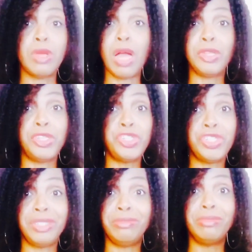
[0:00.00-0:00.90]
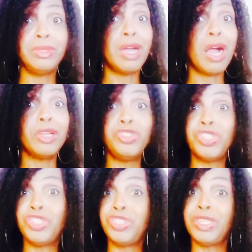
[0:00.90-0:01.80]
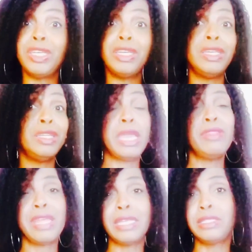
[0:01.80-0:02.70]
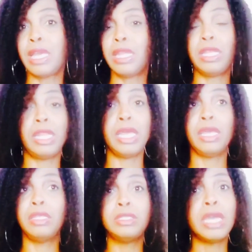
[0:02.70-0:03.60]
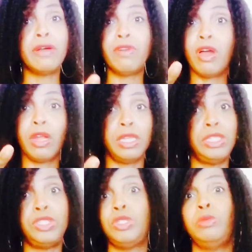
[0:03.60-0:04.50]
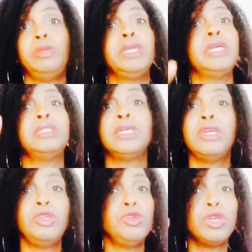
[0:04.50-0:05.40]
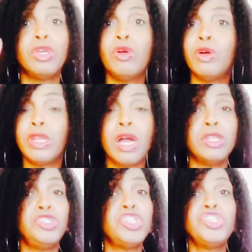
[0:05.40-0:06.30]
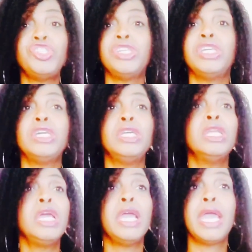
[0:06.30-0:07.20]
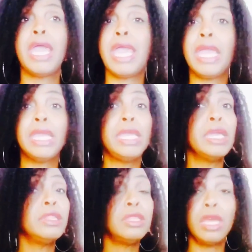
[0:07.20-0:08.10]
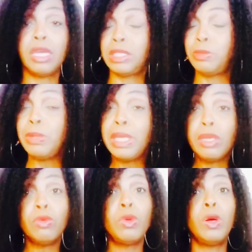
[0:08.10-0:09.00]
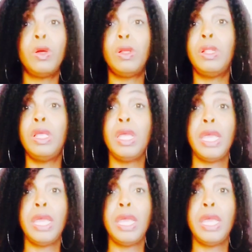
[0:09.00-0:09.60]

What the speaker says: audition, and that's kind of like Taft-Hartley too, because you can go and audition and get a speaking role,